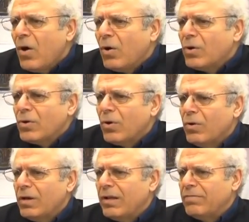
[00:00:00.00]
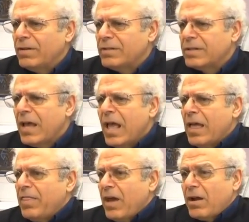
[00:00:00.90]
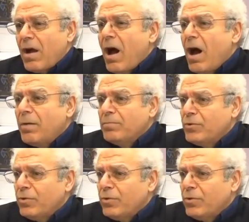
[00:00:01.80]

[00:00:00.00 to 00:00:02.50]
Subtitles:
all levels. They are armed